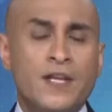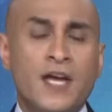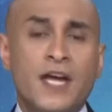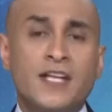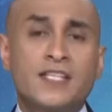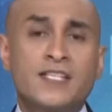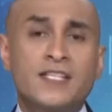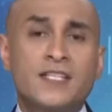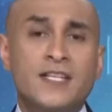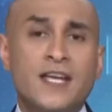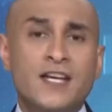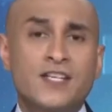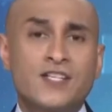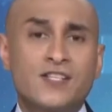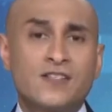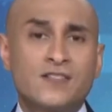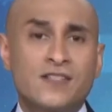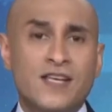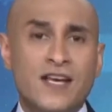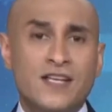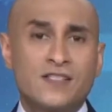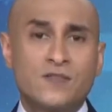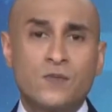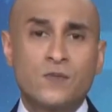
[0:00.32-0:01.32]
The United
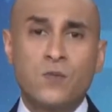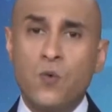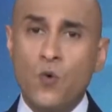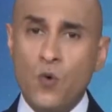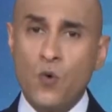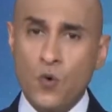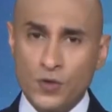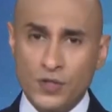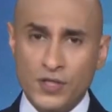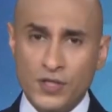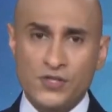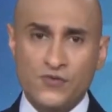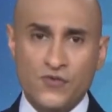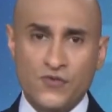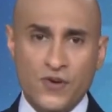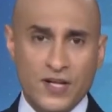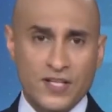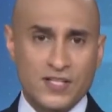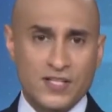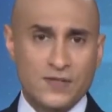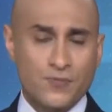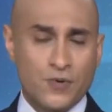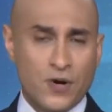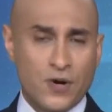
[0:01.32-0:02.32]
Nations has warned
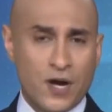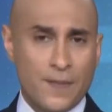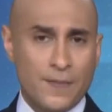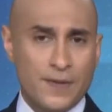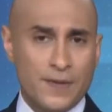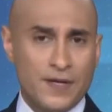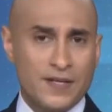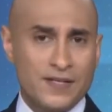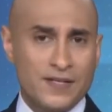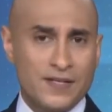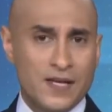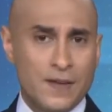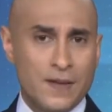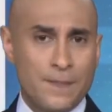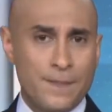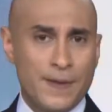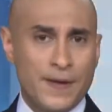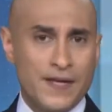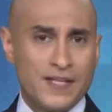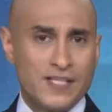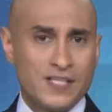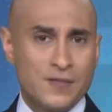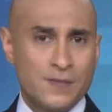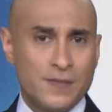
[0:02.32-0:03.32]
Israel's Prime Minister
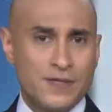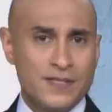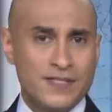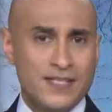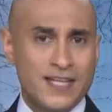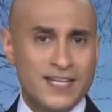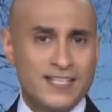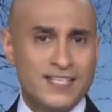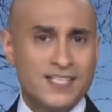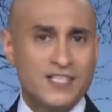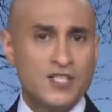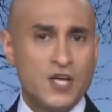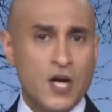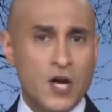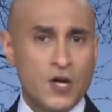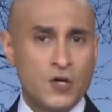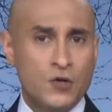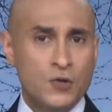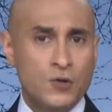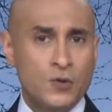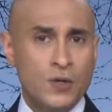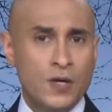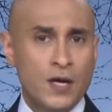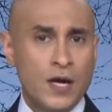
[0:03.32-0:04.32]
Benjamin
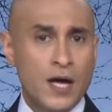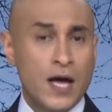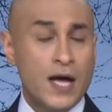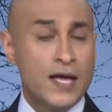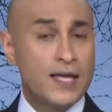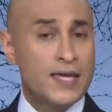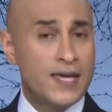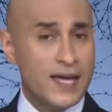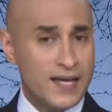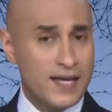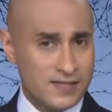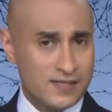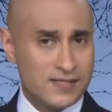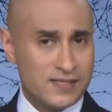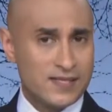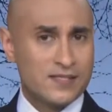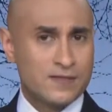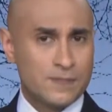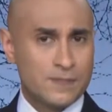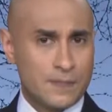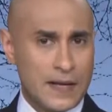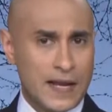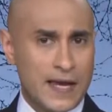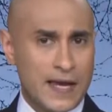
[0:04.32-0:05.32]
Netanyahu against
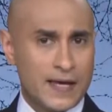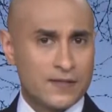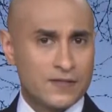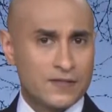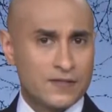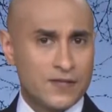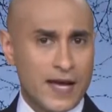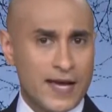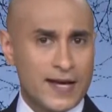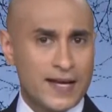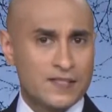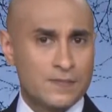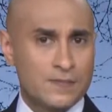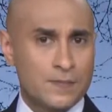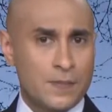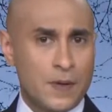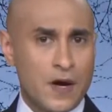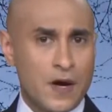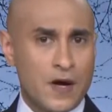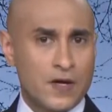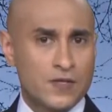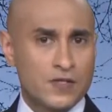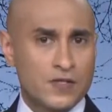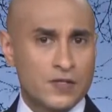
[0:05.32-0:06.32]
his plan to annex
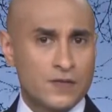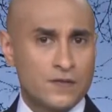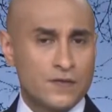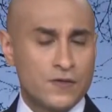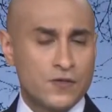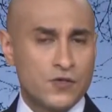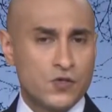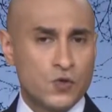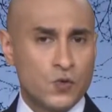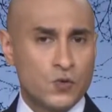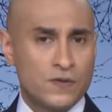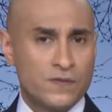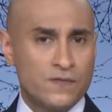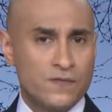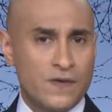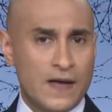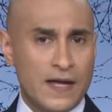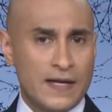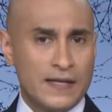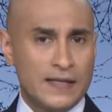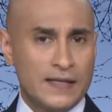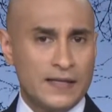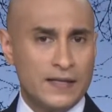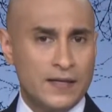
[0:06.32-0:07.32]
parts of the Jordan
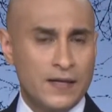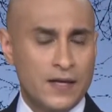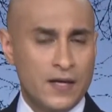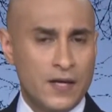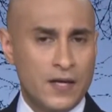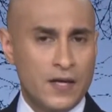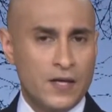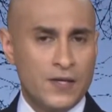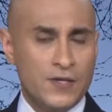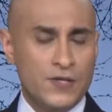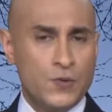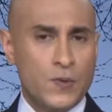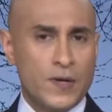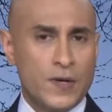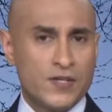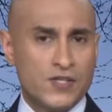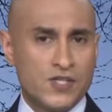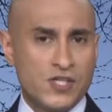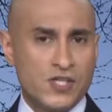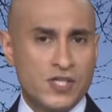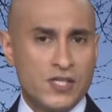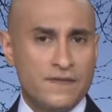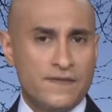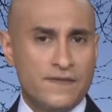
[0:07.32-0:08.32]
Valley.
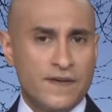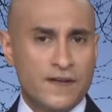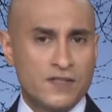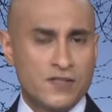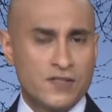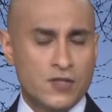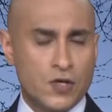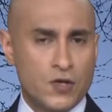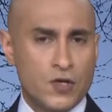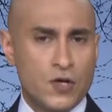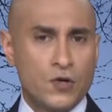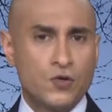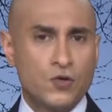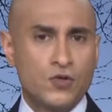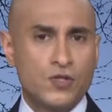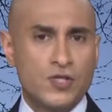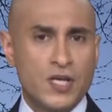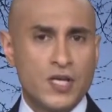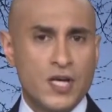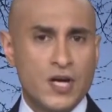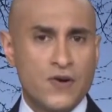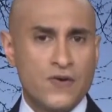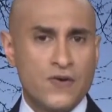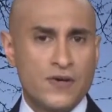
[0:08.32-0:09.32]
UN Chief Antonio
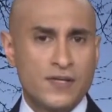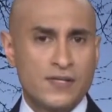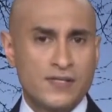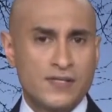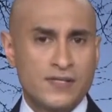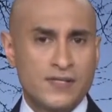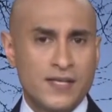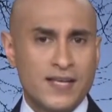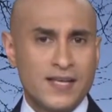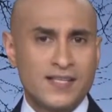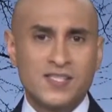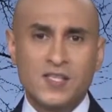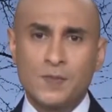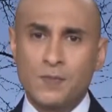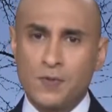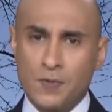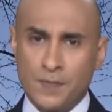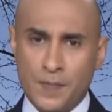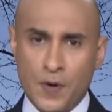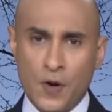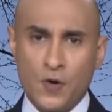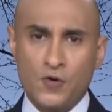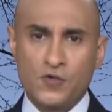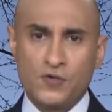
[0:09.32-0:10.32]
Guterres says the
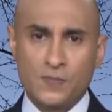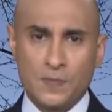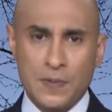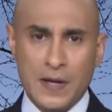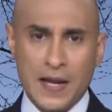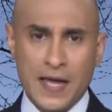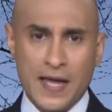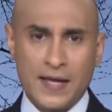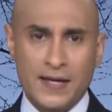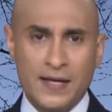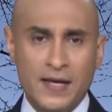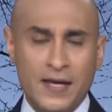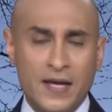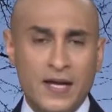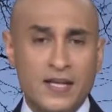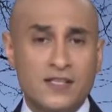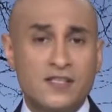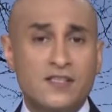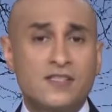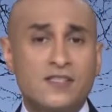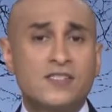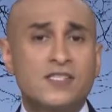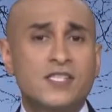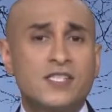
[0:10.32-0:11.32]
proposed plan
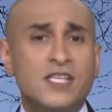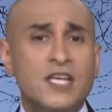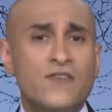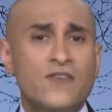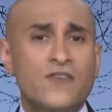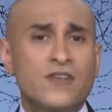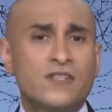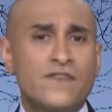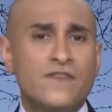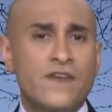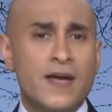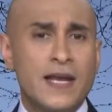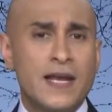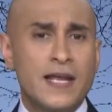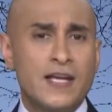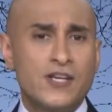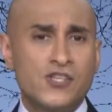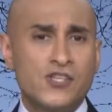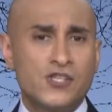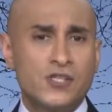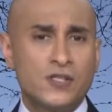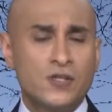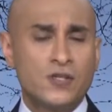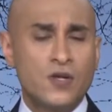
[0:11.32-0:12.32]
is a serious
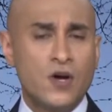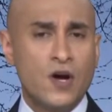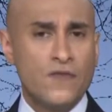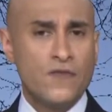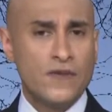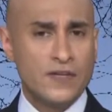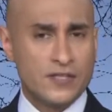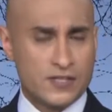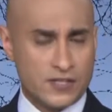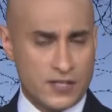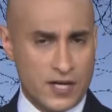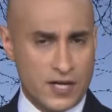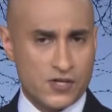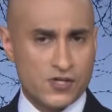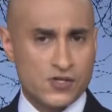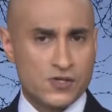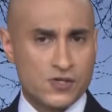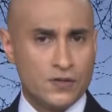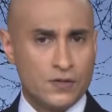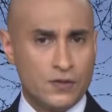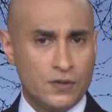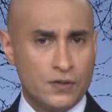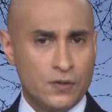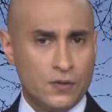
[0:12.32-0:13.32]
violation of
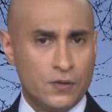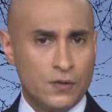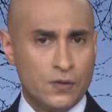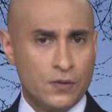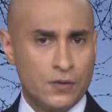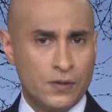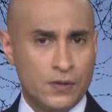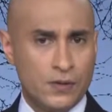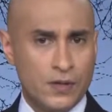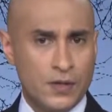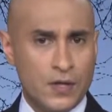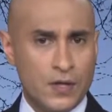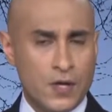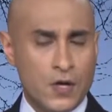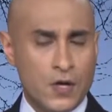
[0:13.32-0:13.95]
international law.